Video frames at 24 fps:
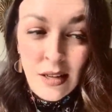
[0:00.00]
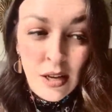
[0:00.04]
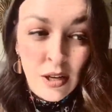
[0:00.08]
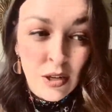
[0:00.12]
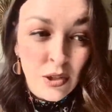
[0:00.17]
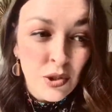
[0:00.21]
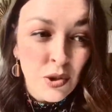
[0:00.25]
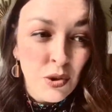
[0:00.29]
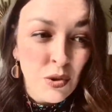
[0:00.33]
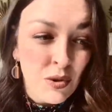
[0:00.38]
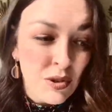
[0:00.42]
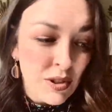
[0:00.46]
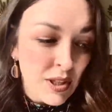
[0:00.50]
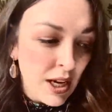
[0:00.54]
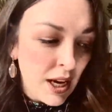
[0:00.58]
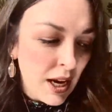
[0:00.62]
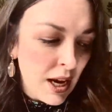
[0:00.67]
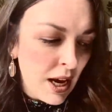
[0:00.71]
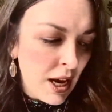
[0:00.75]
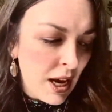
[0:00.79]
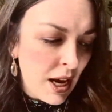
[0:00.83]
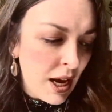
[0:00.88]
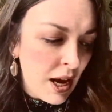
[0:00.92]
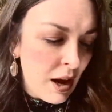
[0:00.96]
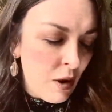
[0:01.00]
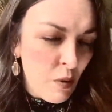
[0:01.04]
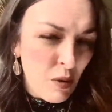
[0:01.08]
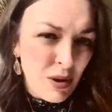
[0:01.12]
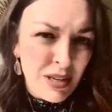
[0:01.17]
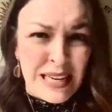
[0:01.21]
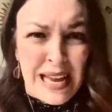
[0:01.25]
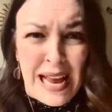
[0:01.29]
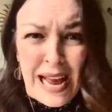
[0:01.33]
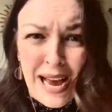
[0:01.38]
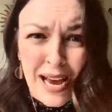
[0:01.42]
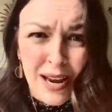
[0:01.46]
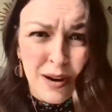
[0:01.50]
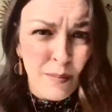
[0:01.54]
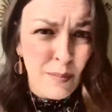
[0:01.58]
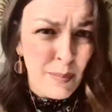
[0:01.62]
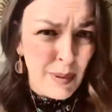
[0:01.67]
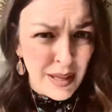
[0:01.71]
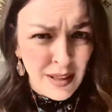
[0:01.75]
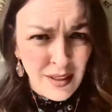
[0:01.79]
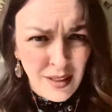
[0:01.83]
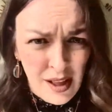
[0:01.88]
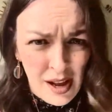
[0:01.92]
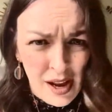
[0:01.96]
So say I want to add a
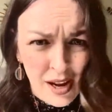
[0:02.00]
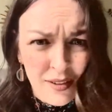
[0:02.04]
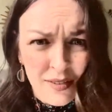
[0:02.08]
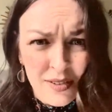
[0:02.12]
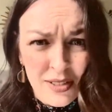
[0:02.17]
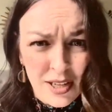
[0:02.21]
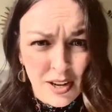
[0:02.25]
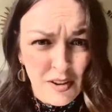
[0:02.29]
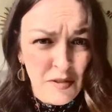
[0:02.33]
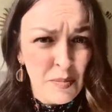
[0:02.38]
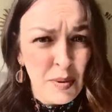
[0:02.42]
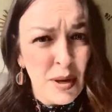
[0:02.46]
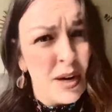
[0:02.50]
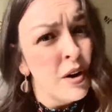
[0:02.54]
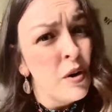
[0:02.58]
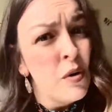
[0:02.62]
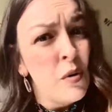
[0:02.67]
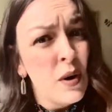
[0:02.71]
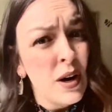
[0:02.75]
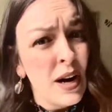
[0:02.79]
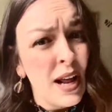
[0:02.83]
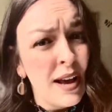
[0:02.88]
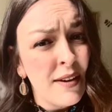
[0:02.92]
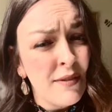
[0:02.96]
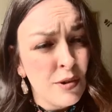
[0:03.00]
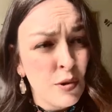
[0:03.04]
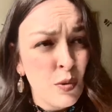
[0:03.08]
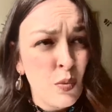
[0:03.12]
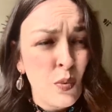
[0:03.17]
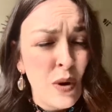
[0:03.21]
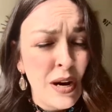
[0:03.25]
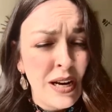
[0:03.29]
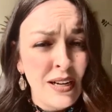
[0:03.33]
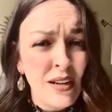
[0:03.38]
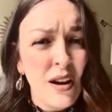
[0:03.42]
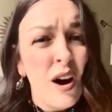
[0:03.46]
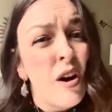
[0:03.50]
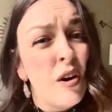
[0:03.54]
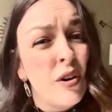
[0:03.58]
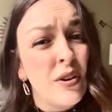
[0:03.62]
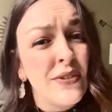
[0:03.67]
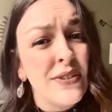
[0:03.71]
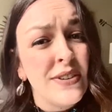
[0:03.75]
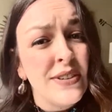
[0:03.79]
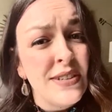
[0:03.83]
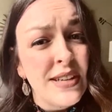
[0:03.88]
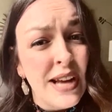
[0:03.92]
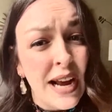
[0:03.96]
big line of stuff, but I don't want to have to write it
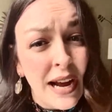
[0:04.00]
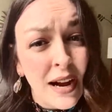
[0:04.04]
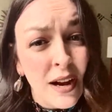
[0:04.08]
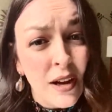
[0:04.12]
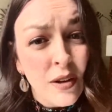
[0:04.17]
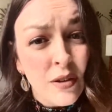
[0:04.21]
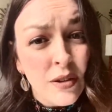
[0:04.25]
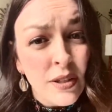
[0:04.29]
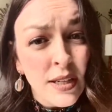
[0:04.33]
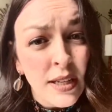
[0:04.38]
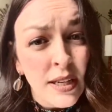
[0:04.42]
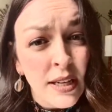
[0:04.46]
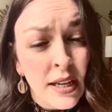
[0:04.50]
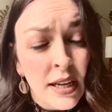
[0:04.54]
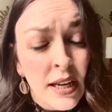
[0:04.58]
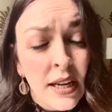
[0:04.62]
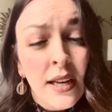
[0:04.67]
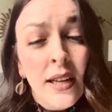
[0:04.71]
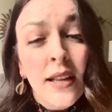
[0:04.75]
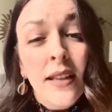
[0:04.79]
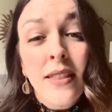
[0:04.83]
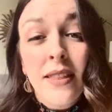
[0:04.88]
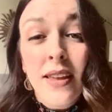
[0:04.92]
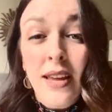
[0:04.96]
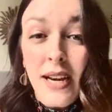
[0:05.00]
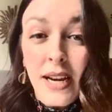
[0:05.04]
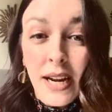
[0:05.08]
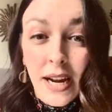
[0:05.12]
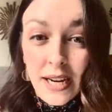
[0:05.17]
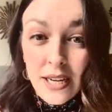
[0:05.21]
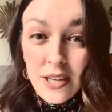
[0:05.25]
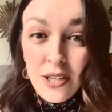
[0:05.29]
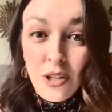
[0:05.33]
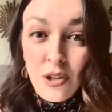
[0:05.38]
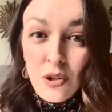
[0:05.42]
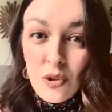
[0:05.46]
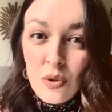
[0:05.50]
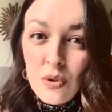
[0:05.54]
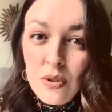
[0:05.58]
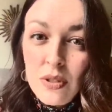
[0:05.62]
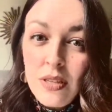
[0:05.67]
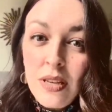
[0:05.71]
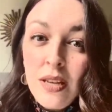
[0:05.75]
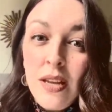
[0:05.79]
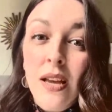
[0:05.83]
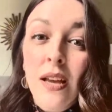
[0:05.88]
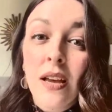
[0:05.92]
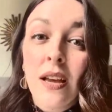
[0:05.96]
all down, then I'd use
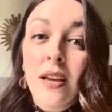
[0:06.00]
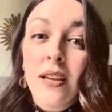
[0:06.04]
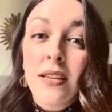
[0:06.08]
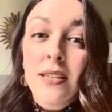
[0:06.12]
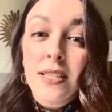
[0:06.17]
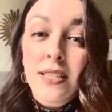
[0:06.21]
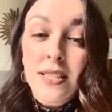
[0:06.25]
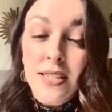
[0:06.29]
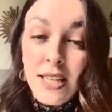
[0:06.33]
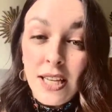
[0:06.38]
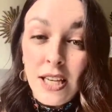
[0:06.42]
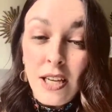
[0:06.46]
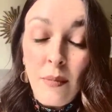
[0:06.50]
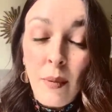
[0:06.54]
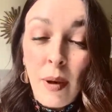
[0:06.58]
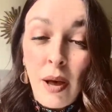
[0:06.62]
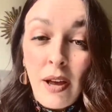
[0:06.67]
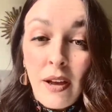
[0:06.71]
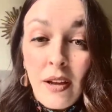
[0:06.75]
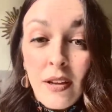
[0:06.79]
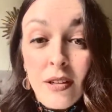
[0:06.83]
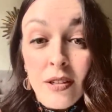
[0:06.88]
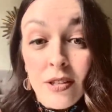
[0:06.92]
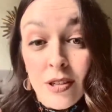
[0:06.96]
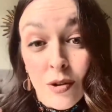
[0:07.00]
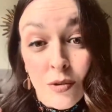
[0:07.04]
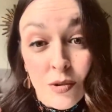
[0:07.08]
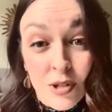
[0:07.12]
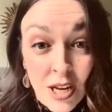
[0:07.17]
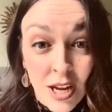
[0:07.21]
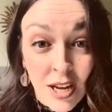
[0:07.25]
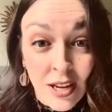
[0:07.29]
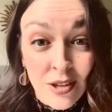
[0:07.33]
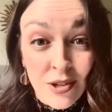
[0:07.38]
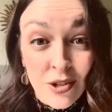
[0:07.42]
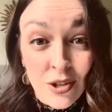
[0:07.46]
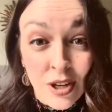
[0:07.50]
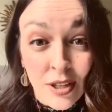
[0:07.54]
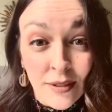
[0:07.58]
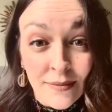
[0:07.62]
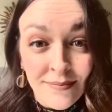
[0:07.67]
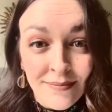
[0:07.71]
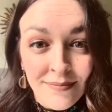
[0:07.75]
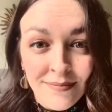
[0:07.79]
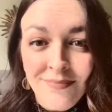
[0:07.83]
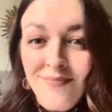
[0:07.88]
sigma notation.